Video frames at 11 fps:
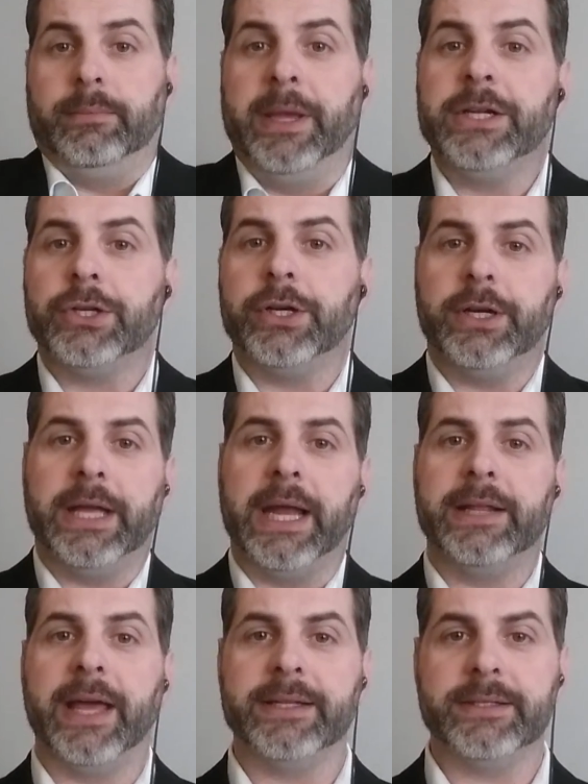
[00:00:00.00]
Make sure you're
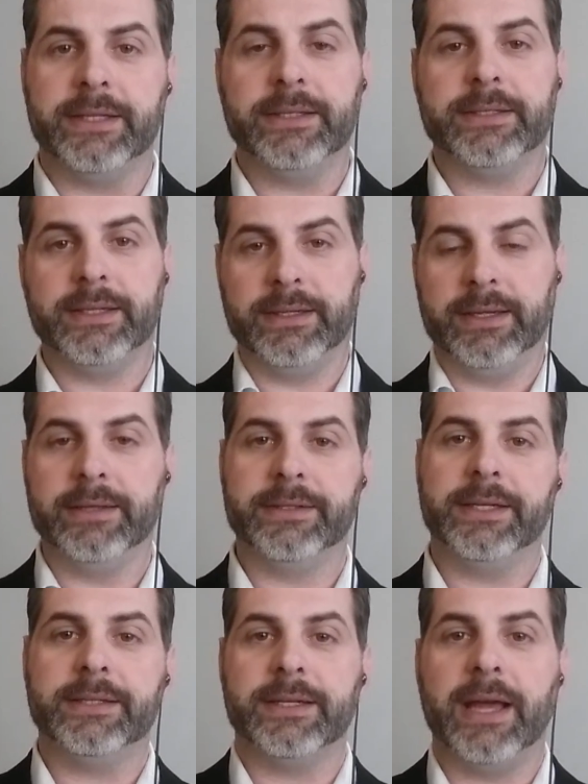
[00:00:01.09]
getting that 6
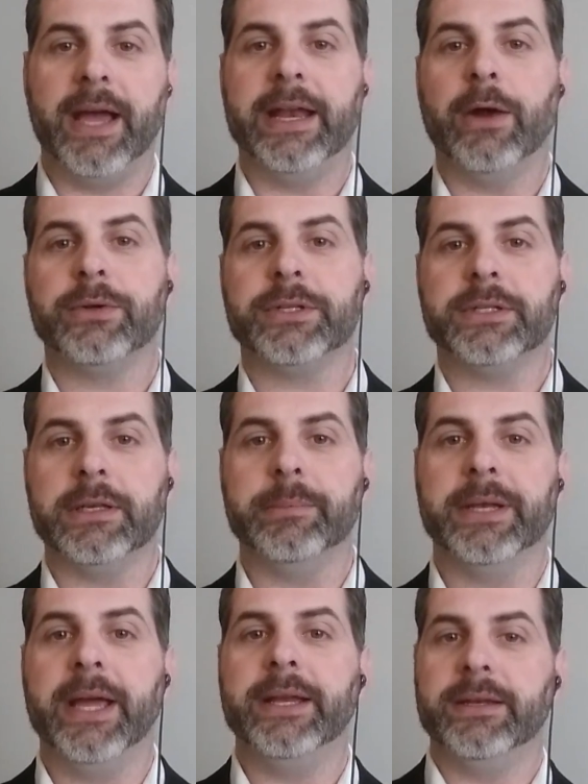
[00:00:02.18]
to 9 hours of sleep
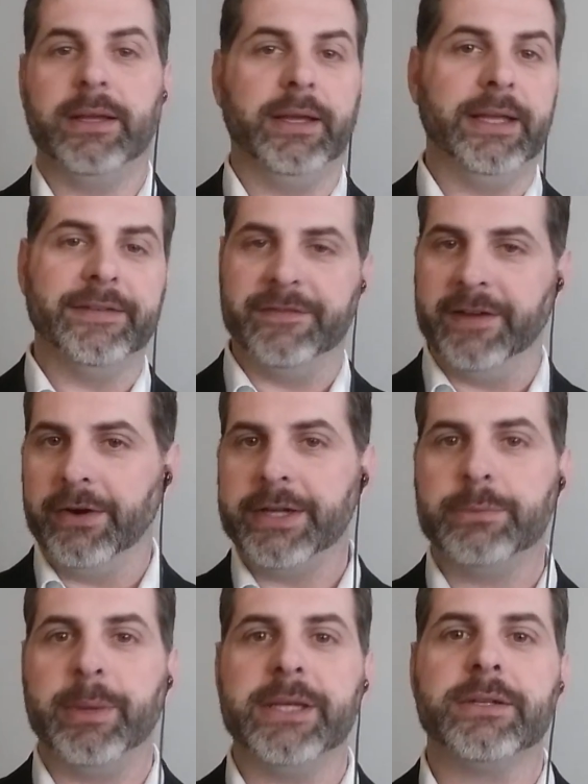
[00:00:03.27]
a night. It
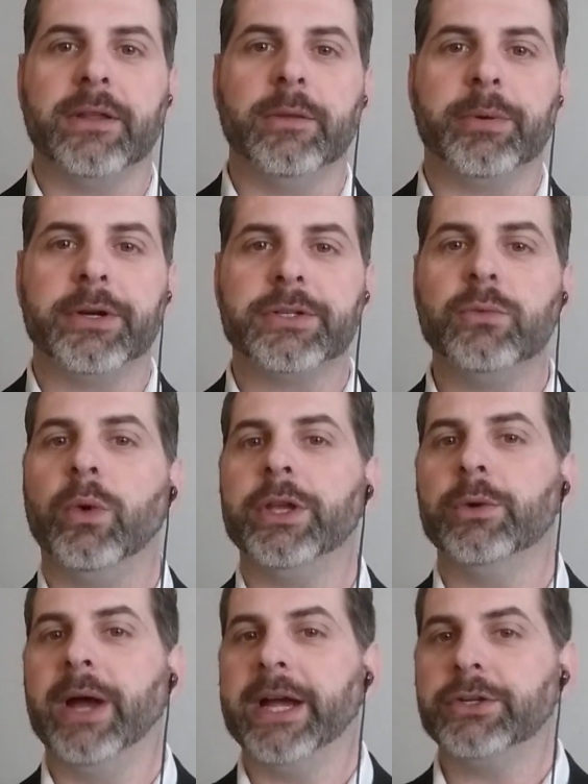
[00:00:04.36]
varies based on the person, what
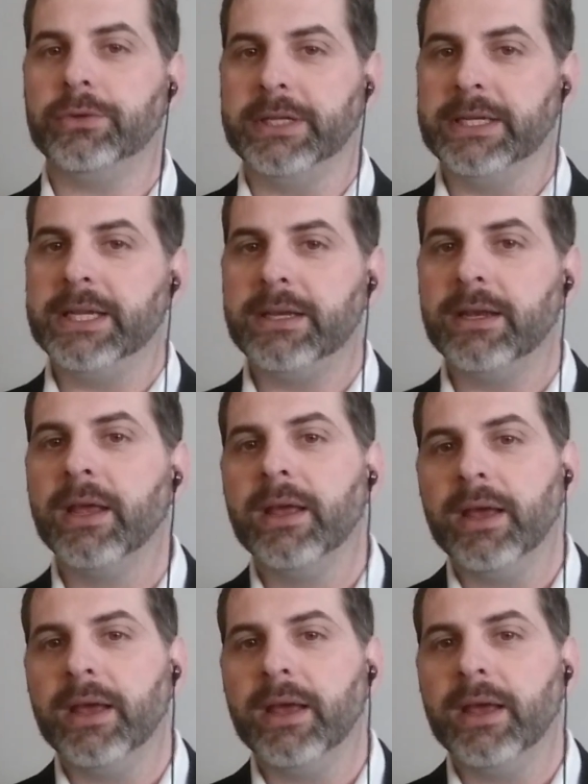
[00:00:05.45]
you actually need.